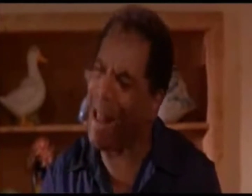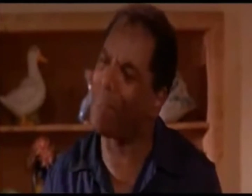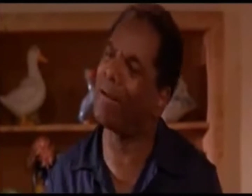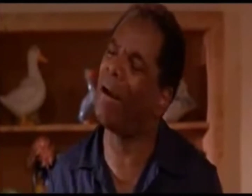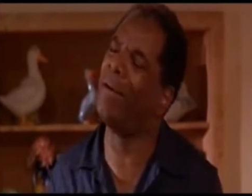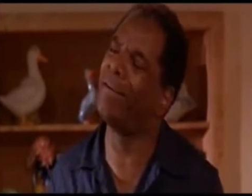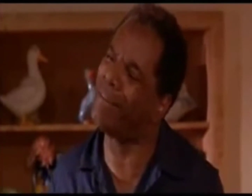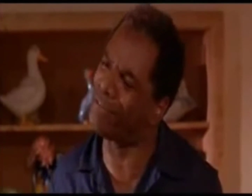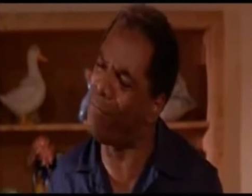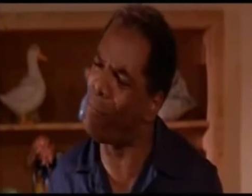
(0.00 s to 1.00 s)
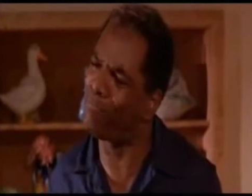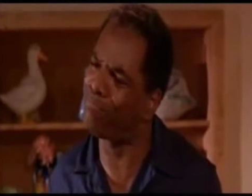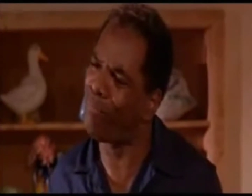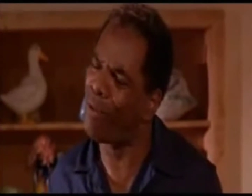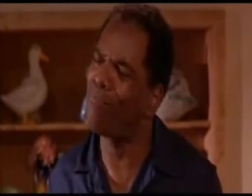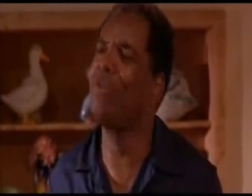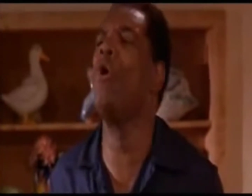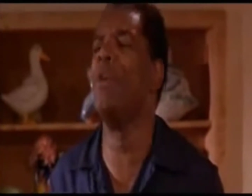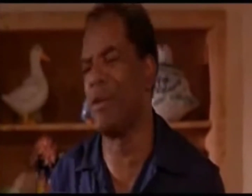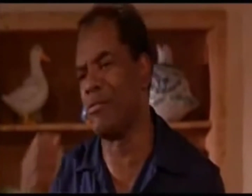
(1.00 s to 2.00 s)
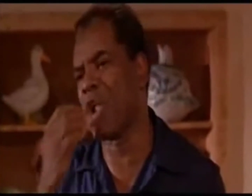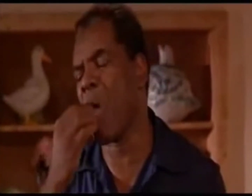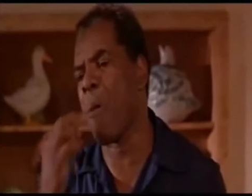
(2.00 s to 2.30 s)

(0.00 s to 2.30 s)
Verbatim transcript: I come in the kitchen, you in the kitchen.